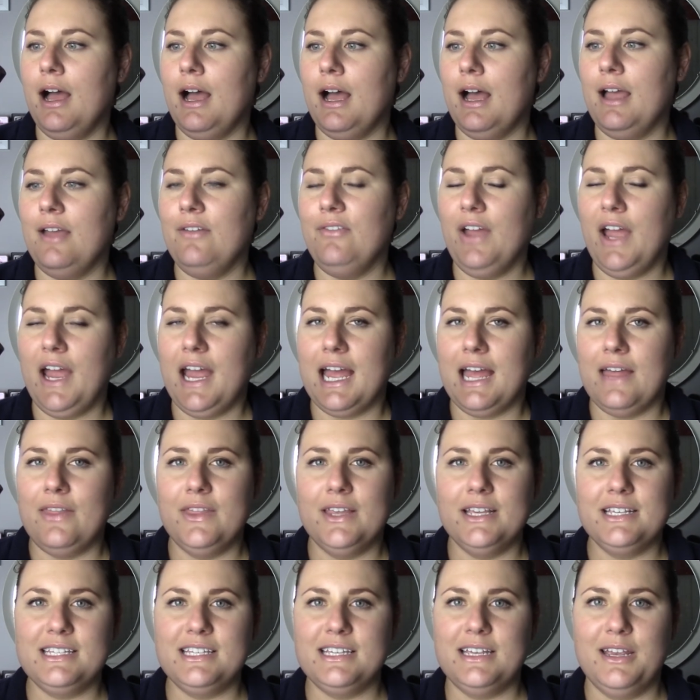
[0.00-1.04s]
I've had
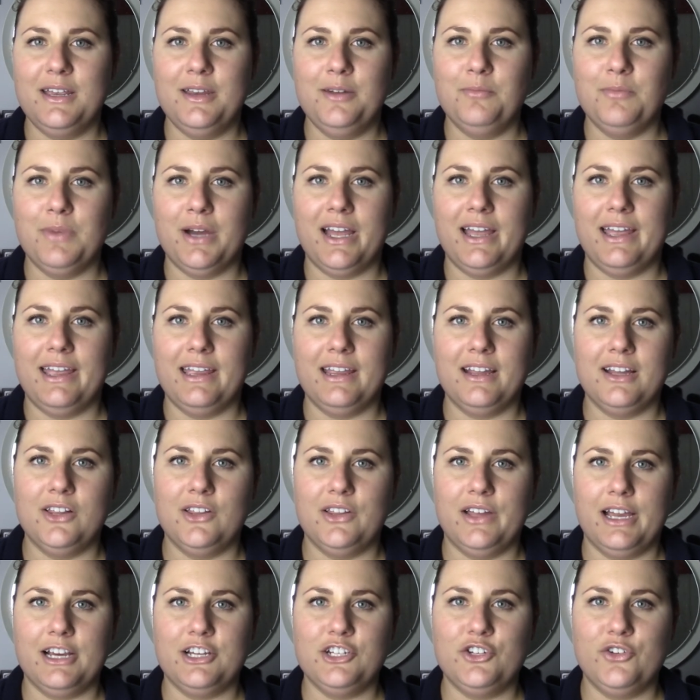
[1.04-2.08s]
this in my
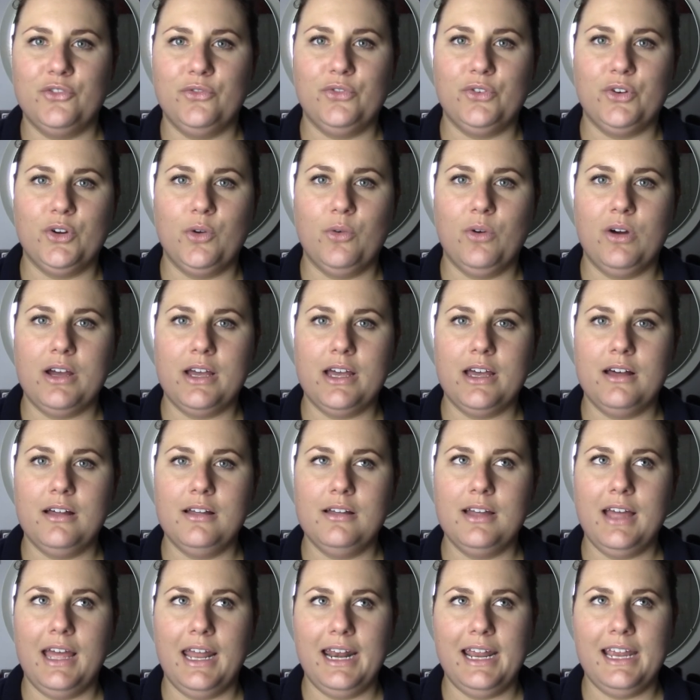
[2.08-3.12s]
collection for a
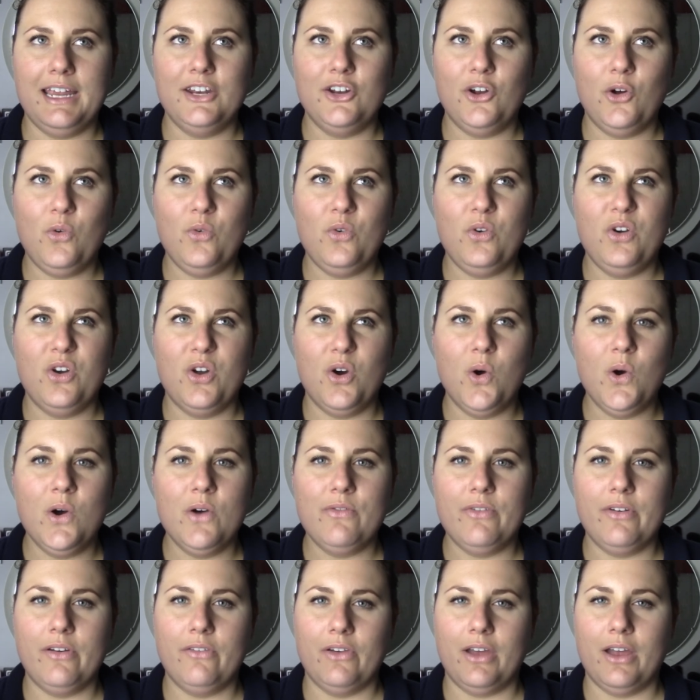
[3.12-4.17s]
while, and I don't know
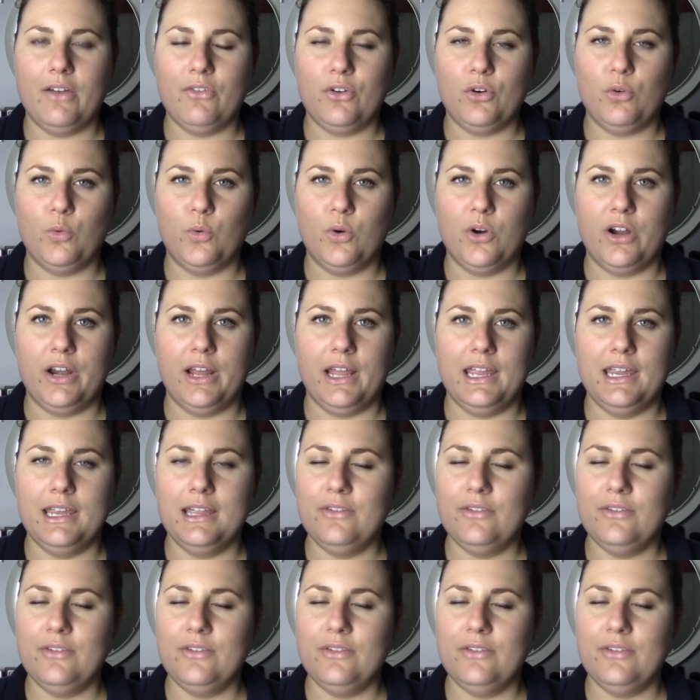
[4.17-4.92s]
if I've ever worn it.